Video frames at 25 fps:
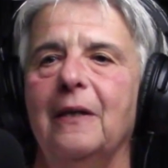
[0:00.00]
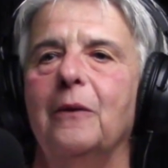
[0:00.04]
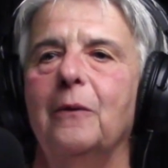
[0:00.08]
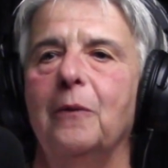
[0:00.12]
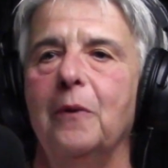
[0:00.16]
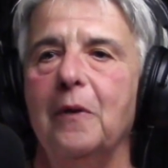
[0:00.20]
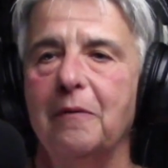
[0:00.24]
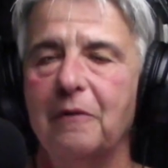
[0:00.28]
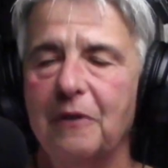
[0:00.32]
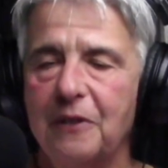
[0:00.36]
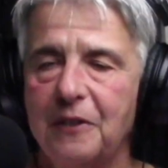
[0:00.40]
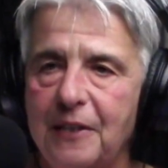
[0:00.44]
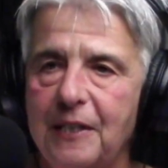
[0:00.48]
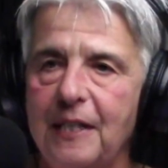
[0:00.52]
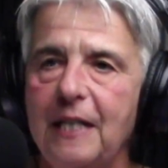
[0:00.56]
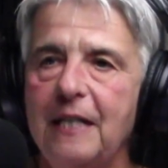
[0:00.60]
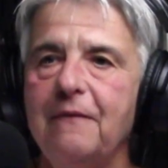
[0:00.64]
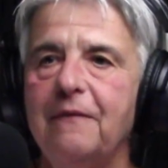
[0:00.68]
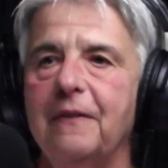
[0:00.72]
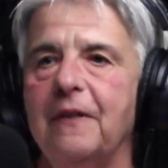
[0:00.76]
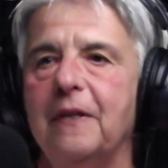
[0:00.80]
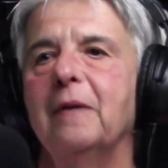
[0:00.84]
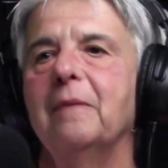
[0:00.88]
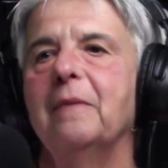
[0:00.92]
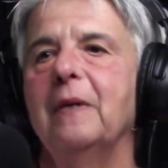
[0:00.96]
we
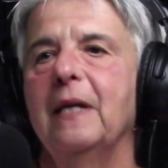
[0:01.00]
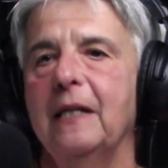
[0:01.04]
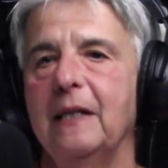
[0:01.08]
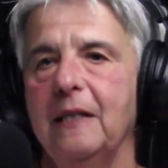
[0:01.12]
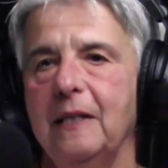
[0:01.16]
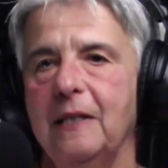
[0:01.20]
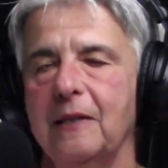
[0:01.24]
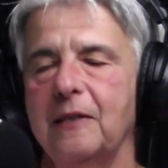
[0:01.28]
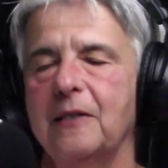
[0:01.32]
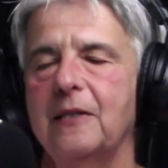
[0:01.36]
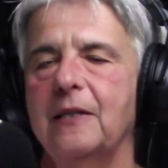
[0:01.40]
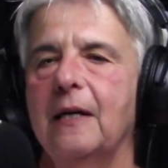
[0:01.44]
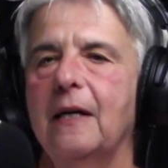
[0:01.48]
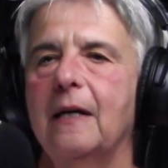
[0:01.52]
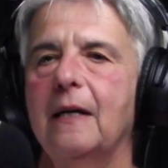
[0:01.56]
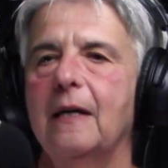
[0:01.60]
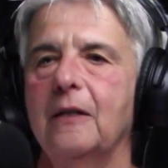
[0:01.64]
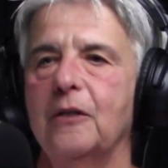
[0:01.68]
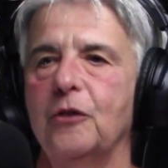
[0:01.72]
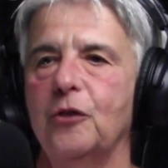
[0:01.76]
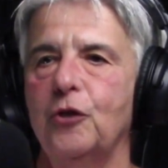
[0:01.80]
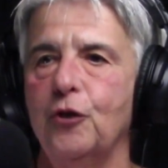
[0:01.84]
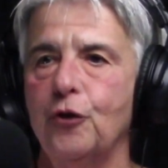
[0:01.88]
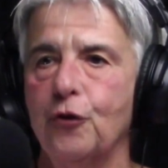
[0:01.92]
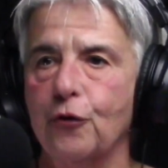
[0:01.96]
receive it, and it's
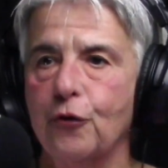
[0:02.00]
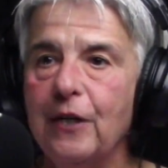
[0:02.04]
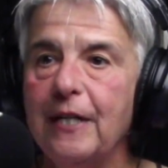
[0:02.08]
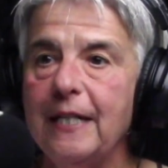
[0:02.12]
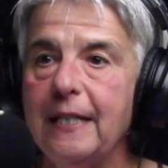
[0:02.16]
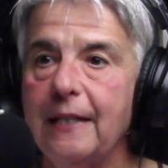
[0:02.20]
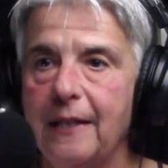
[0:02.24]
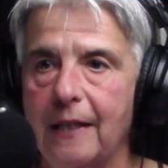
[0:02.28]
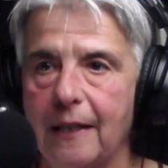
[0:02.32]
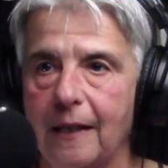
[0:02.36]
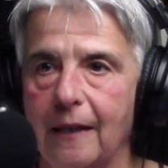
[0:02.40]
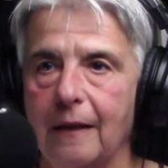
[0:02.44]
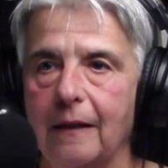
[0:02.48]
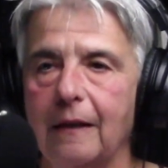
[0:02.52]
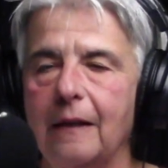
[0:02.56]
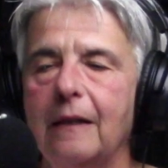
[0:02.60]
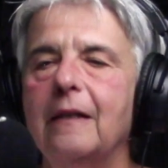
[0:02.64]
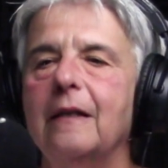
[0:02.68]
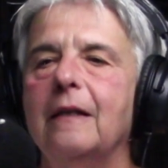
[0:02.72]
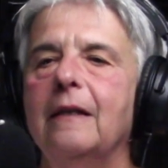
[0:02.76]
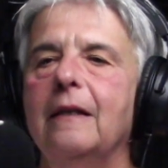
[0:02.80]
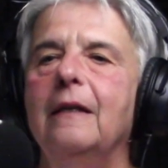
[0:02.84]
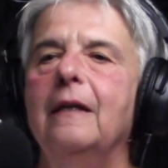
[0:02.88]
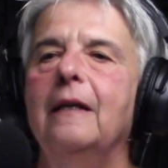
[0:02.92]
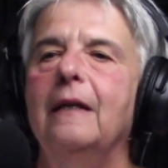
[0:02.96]

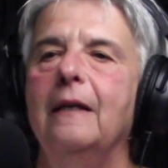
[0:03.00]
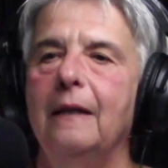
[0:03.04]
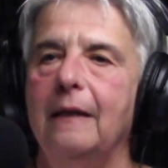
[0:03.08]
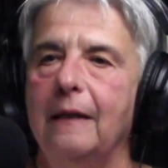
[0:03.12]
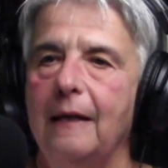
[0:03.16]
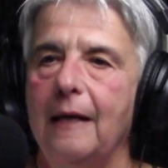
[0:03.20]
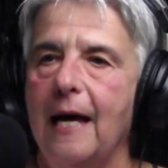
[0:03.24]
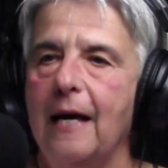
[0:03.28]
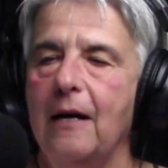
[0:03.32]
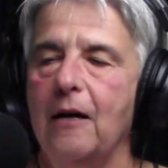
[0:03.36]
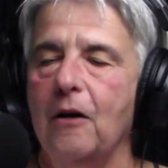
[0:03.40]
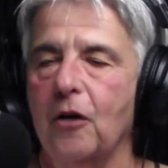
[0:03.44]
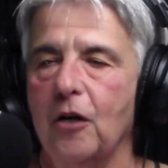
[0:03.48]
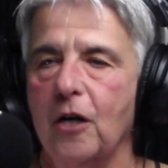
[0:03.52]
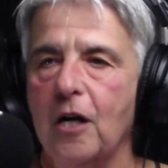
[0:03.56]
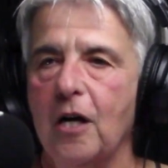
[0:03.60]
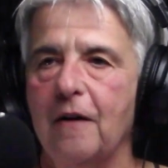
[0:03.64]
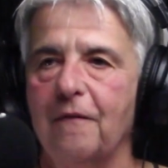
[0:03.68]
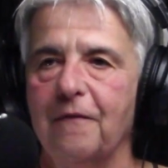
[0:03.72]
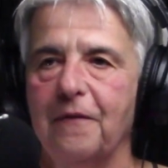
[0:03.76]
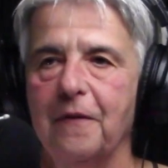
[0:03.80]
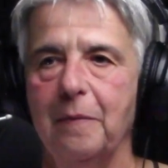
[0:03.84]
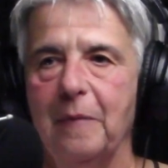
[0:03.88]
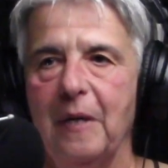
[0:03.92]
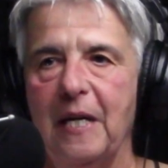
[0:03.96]
strengthened at our
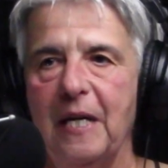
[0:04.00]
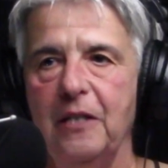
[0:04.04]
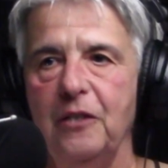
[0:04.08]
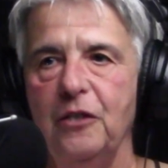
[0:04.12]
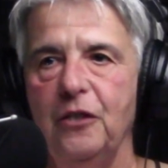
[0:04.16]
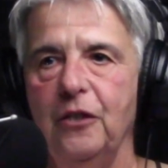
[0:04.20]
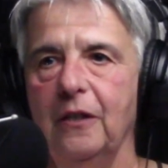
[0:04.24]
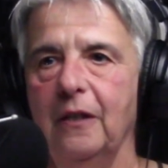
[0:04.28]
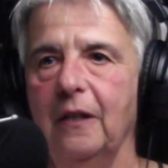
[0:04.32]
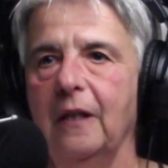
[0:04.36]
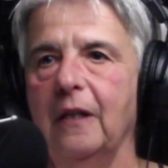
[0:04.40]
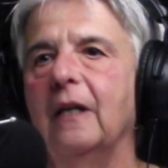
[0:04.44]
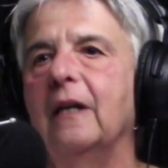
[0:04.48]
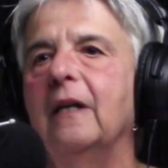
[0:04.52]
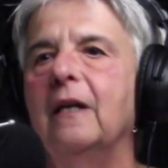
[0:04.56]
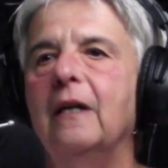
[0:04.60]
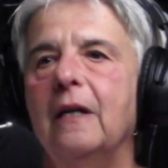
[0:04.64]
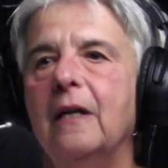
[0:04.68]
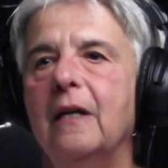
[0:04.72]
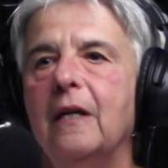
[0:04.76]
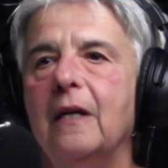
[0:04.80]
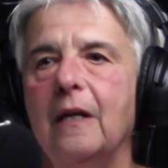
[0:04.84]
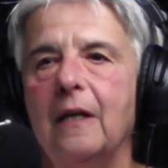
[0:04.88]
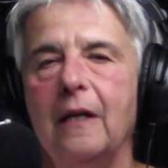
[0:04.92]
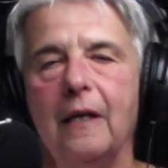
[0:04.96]
confirmation,
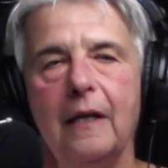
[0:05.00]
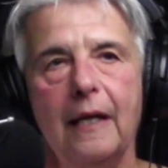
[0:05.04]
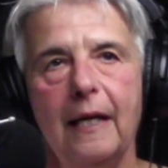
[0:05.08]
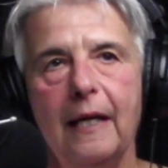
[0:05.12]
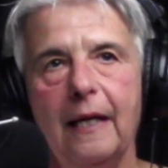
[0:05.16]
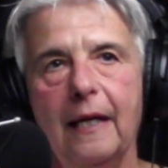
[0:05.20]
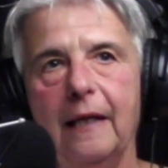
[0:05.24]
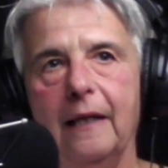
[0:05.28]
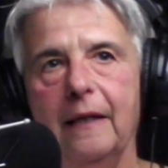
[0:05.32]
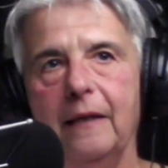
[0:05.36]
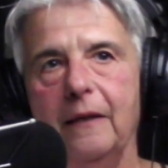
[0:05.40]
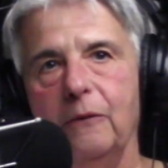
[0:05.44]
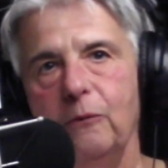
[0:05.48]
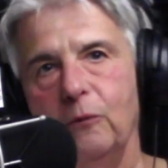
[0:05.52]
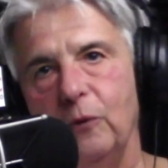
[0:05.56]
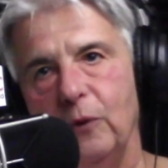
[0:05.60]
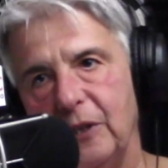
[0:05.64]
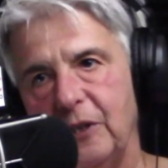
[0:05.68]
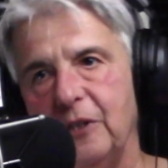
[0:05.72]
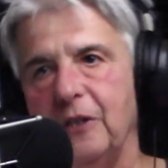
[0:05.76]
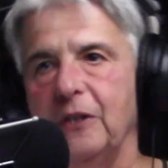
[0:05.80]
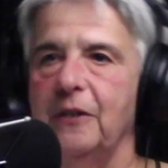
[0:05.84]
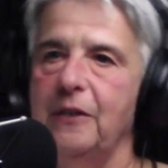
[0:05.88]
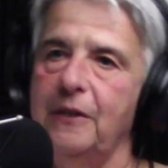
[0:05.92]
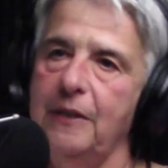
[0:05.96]
and
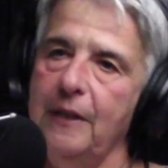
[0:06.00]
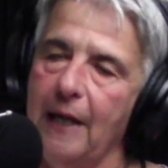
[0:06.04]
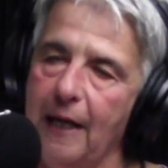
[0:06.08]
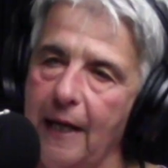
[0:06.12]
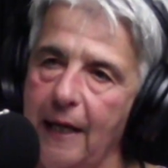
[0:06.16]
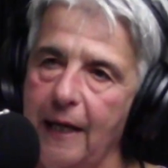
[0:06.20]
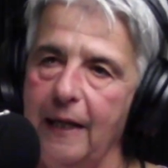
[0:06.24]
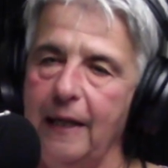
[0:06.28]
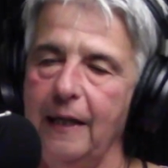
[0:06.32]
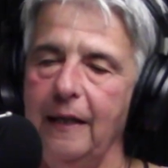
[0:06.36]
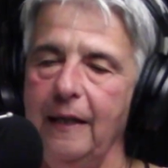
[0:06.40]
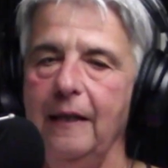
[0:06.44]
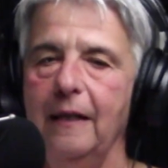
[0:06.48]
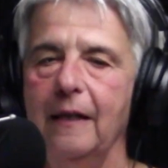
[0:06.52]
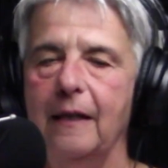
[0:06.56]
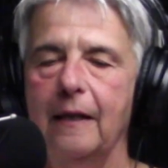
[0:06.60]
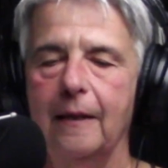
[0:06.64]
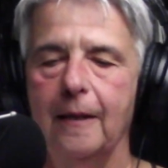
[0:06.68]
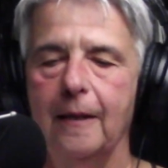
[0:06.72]
which is a